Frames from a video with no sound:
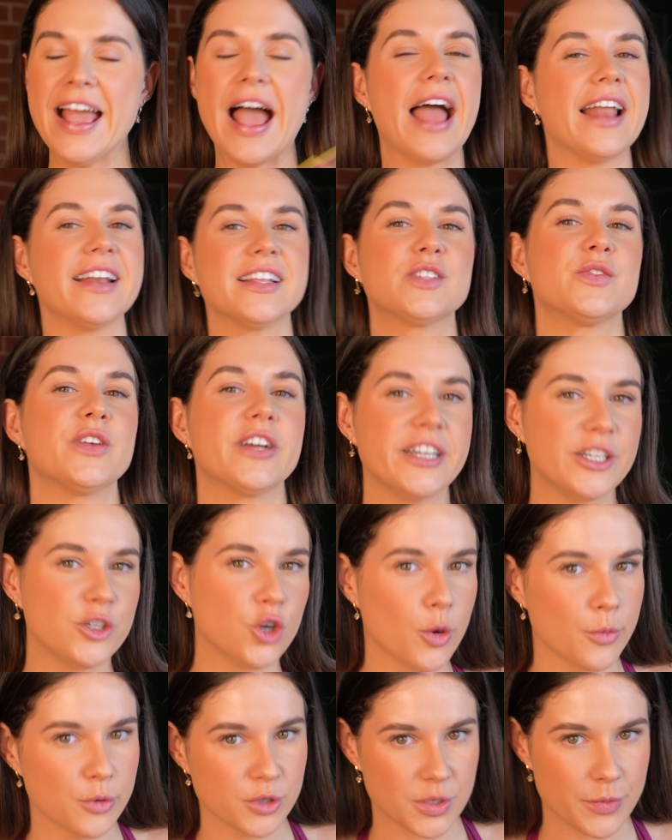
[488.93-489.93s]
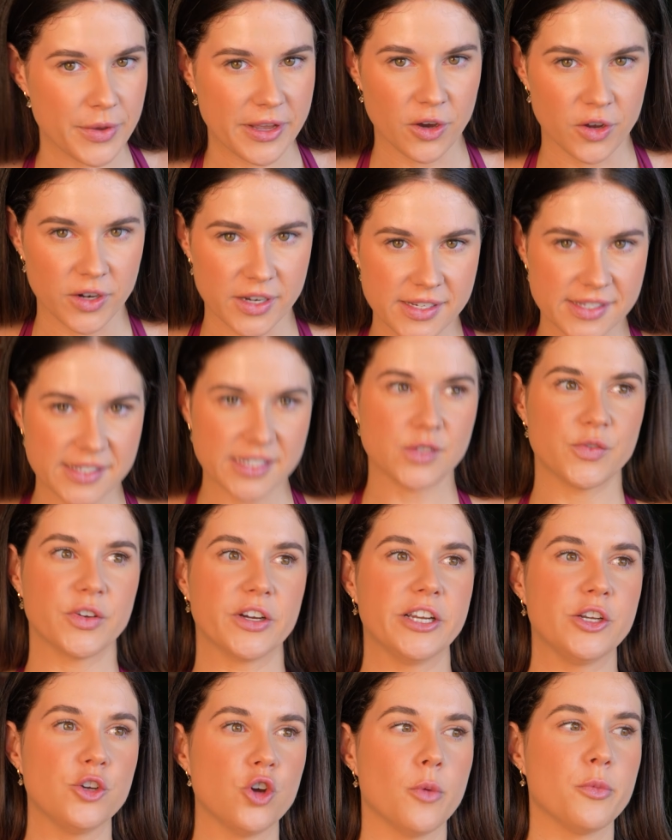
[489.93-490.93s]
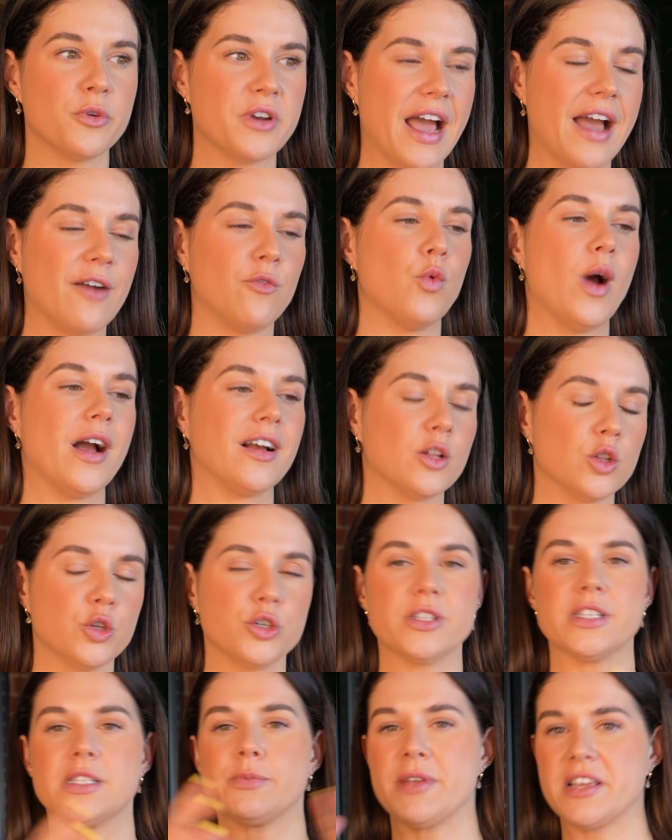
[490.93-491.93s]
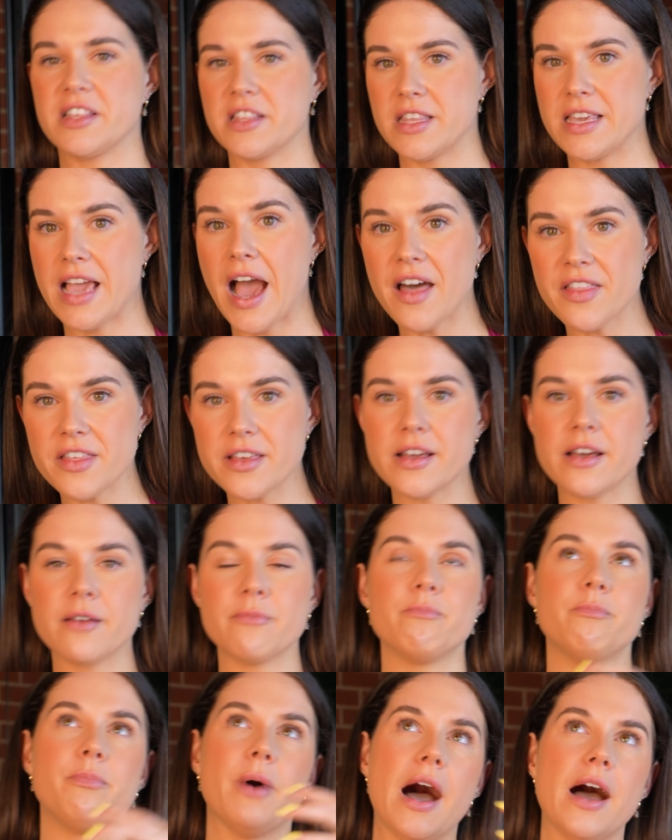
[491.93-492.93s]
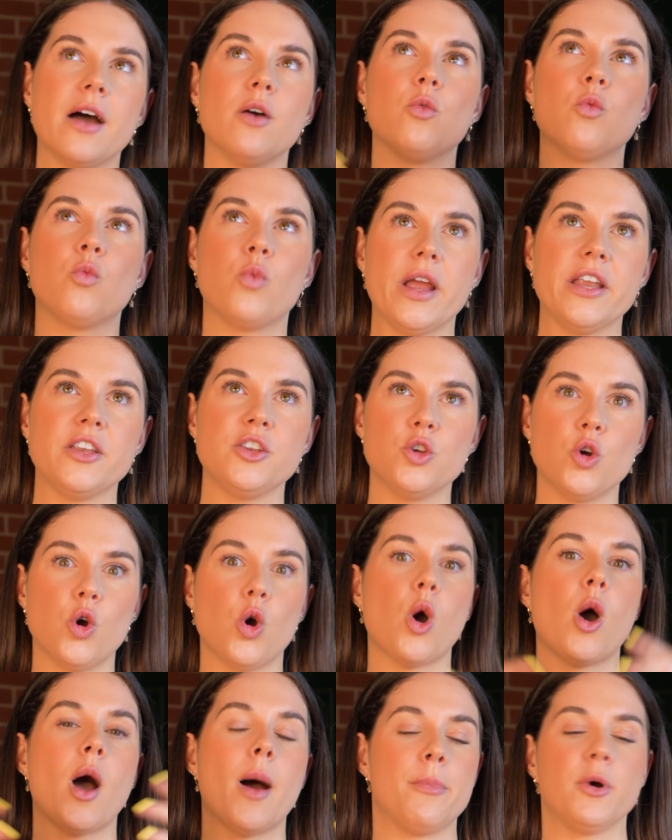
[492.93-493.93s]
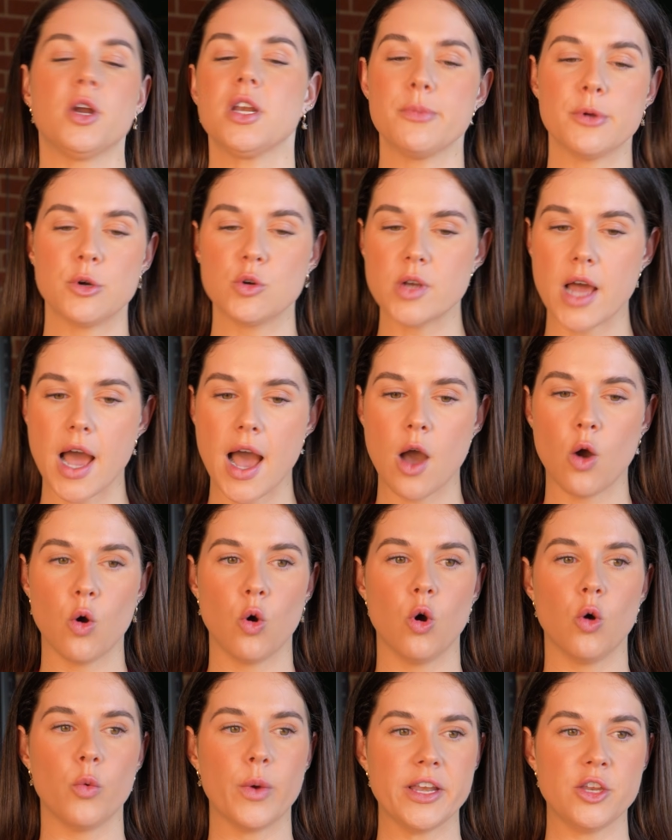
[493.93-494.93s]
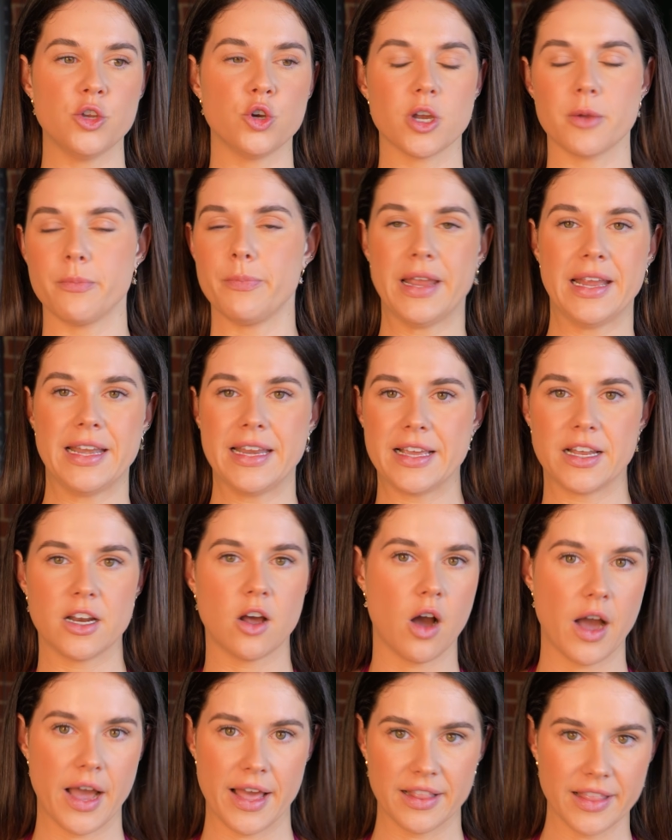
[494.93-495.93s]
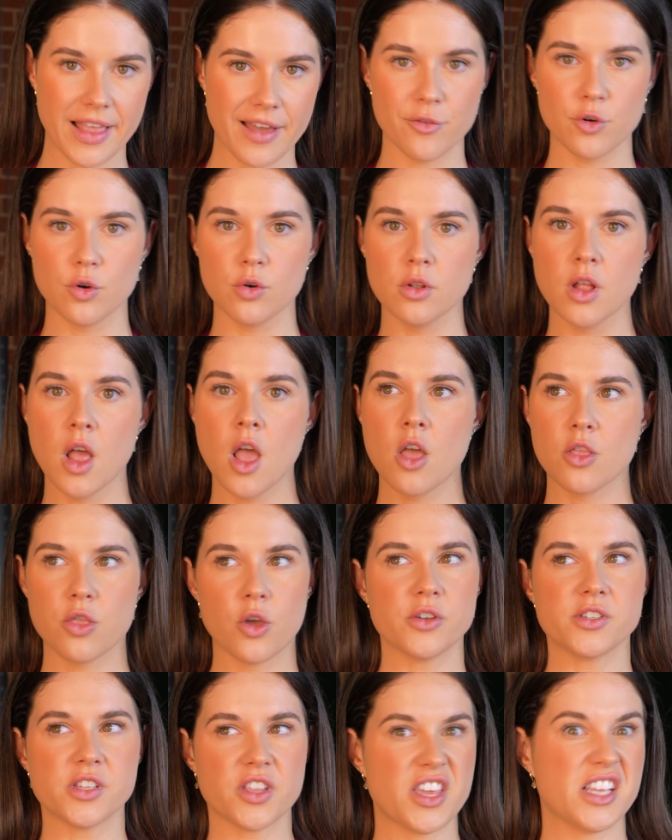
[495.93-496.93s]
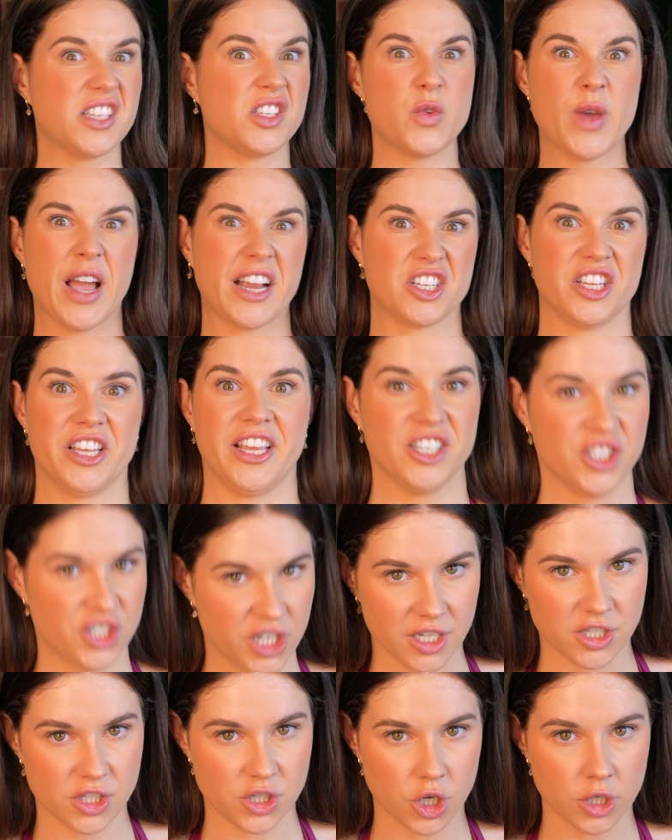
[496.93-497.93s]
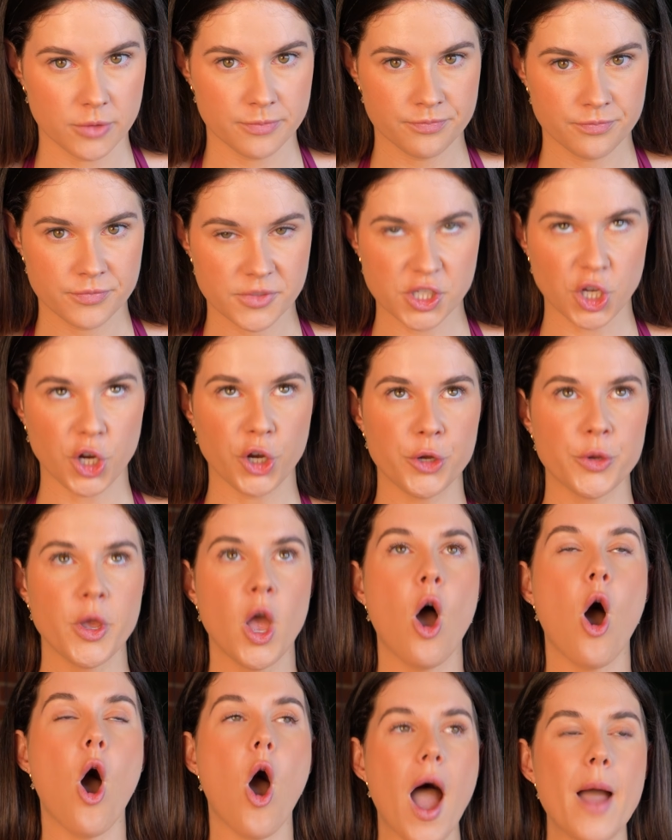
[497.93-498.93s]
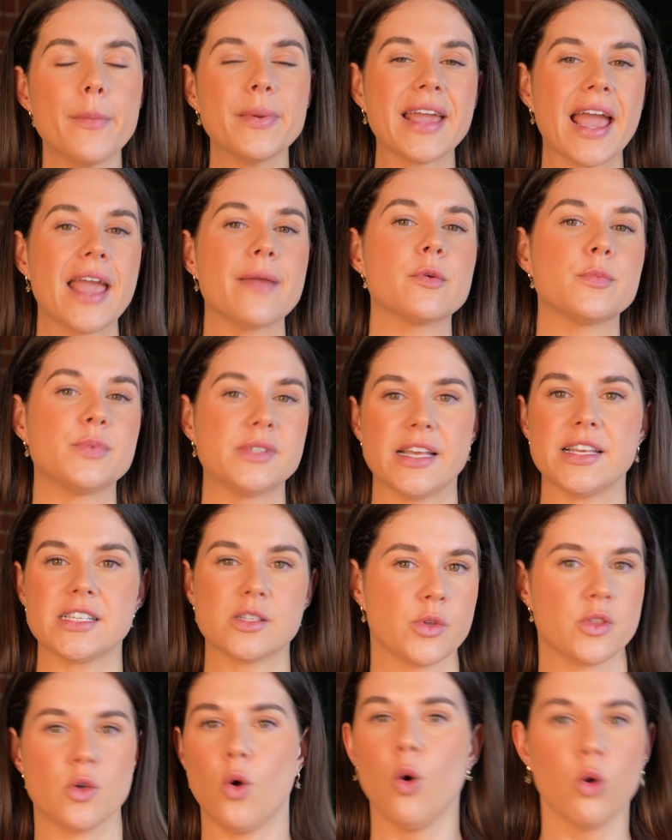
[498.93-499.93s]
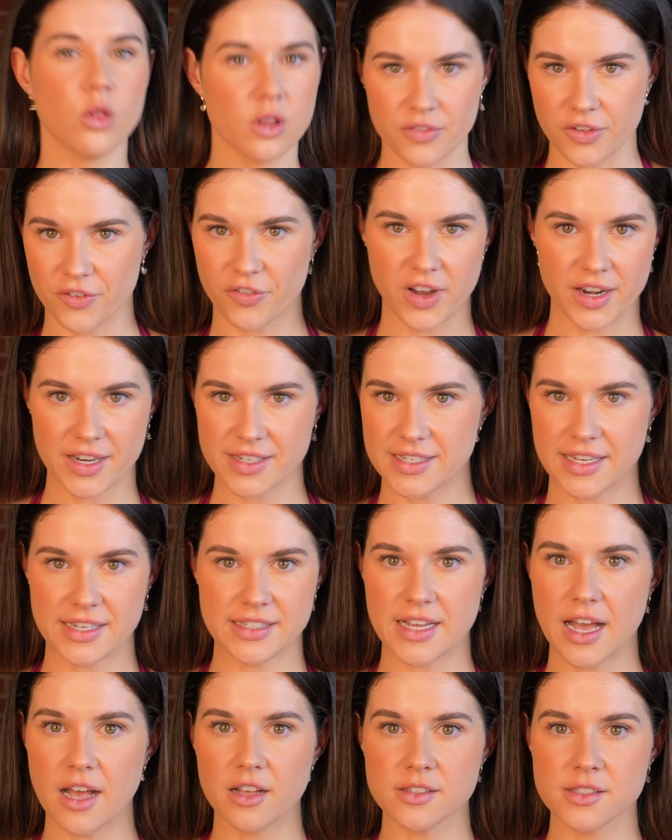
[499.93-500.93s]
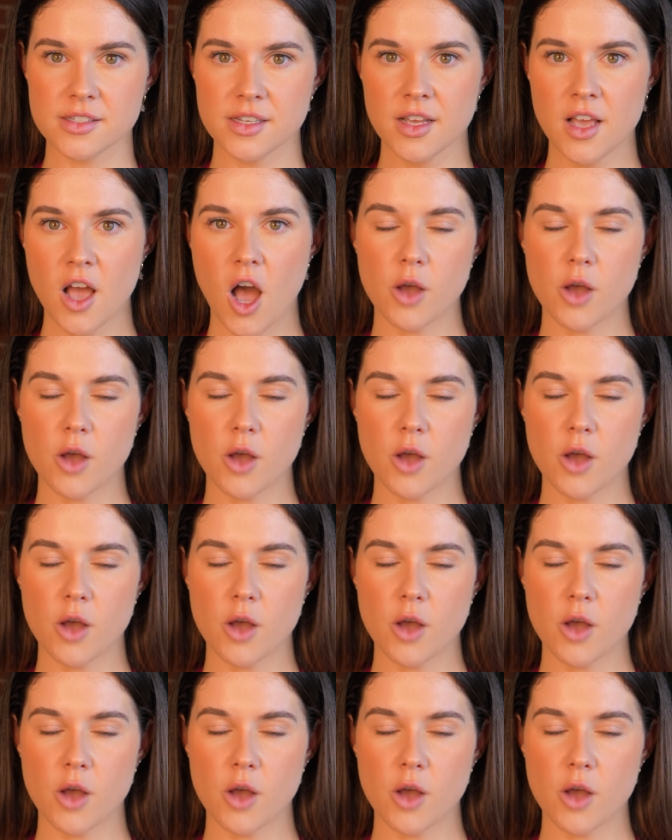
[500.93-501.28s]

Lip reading: And it's very normal, to be honest. It's very normal to have one glute that's bigger than the other. But when you're a bodybuilder or when you're competing at a higher level, those are things that you actually get judged on. So I became obsessed with all of the finer details.